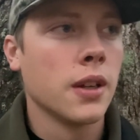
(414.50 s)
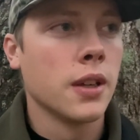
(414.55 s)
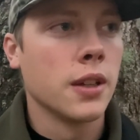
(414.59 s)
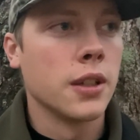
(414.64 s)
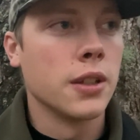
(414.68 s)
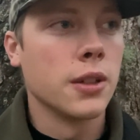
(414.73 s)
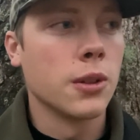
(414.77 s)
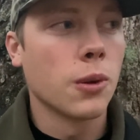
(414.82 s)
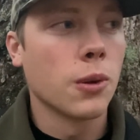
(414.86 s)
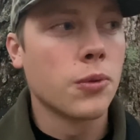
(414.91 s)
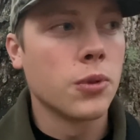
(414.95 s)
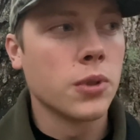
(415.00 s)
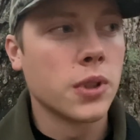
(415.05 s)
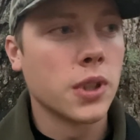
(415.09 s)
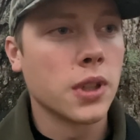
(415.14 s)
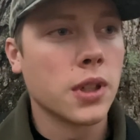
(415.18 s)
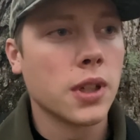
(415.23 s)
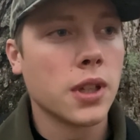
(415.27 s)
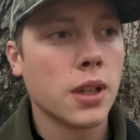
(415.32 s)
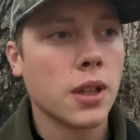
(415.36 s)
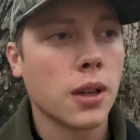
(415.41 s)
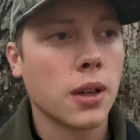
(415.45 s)
You know, if you
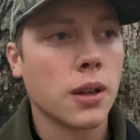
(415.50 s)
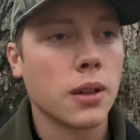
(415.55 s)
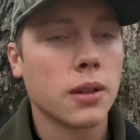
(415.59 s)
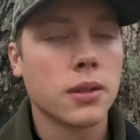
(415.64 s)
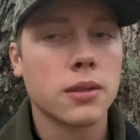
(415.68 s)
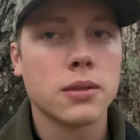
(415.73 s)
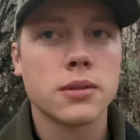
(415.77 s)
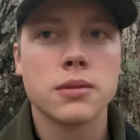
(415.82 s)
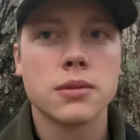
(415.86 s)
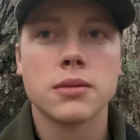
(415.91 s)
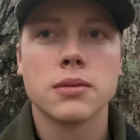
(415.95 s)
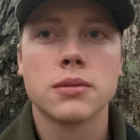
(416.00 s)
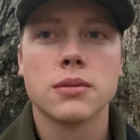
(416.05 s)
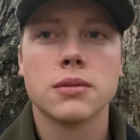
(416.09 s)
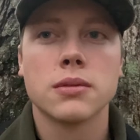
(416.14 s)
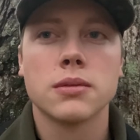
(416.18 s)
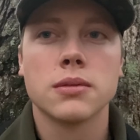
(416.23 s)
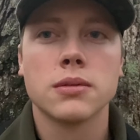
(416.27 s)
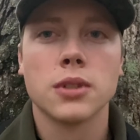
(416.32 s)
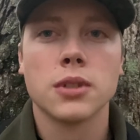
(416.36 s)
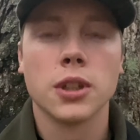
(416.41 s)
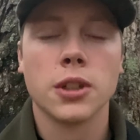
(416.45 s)
can get a
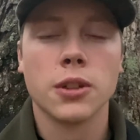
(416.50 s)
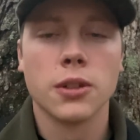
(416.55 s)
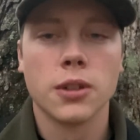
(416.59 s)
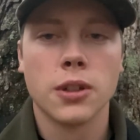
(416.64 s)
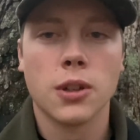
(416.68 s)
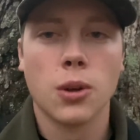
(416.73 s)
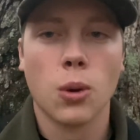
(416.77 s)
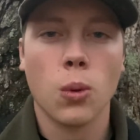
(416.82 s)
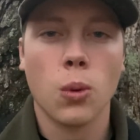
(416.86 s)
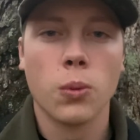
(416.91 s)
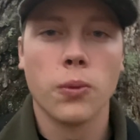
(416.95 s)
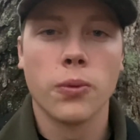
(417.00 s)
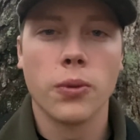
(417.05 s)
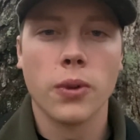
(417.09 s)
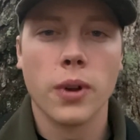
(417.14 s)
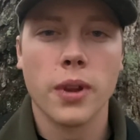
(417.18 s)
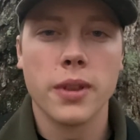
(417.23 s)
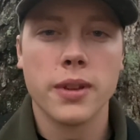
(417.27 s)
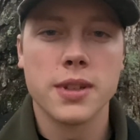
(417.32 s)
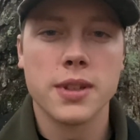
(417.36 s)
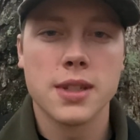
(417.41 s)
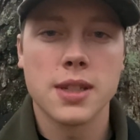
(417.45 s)
good cold
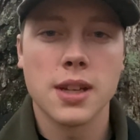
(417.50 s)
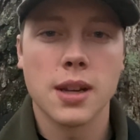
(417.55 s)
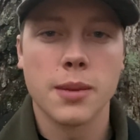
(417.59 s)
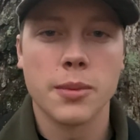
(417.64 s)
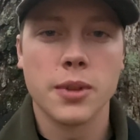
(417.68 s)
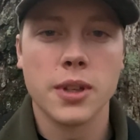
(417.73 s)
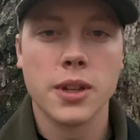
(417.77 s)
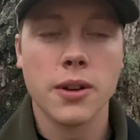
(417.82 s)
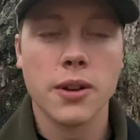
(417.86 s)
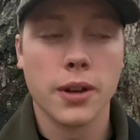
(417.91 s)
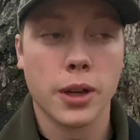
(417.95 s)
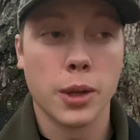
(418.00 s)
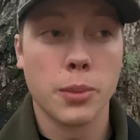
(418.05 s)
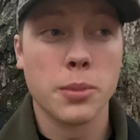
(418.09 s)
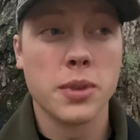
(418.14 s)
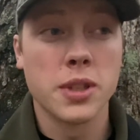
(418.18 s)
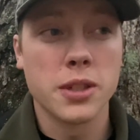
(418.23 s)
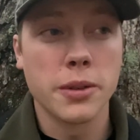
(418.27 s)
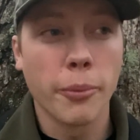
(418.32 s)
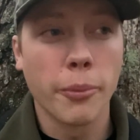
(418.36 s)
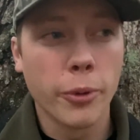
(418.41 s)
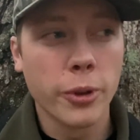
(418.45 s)
front this time of year, it can be
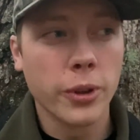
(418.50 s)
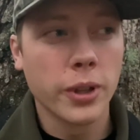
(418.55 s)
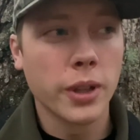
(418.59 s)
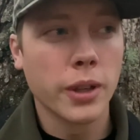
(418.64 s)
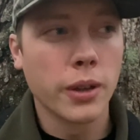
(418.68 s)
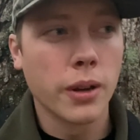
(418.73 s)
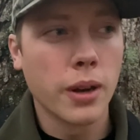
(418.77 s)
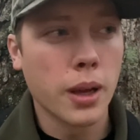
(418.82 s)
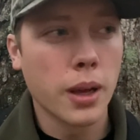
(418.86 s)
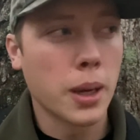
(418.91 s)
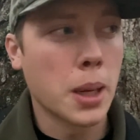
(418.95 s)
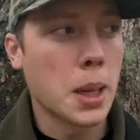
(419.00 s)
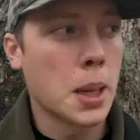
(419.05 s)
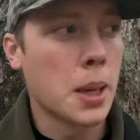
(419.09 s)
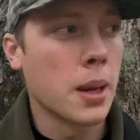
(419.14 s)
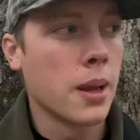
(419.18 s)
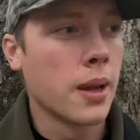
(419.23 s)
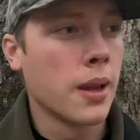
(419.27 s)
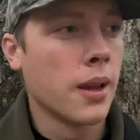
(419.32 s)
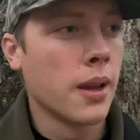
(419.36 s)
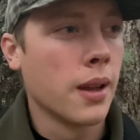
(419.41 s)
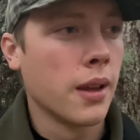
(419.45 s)
some really good hunting
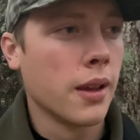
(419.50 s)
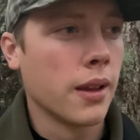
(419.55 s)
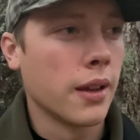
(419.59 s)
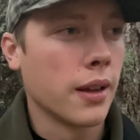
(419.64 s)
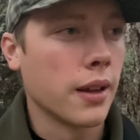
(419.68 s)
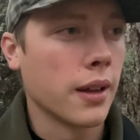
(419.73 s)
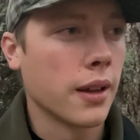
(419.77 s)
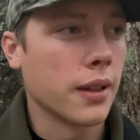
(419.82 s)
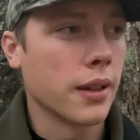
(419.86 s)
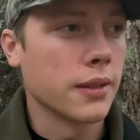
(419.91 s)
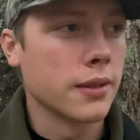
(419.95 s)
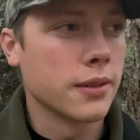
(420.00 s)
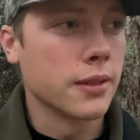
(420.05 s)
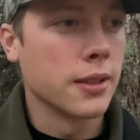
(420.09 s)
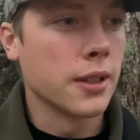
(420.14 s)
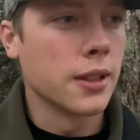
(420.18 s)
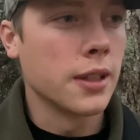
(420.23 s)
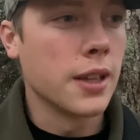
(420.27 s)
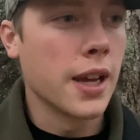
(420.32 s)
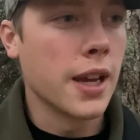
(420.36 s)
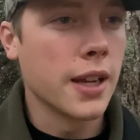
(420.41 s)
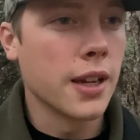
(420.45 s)
the
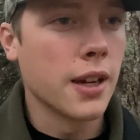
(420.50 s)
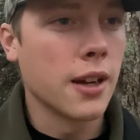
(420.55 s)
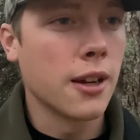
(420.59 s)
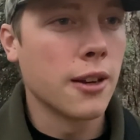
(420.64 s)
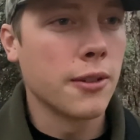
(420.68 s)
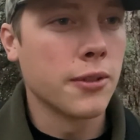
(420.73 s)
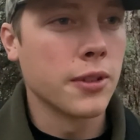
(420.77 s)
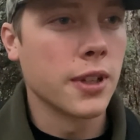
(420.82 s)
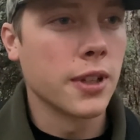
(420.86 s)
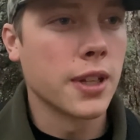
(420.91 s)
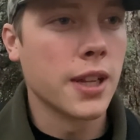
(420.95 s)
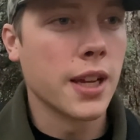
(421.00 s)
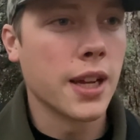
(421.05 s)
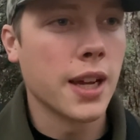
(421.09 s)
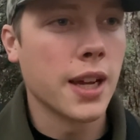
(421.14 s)
day of and the day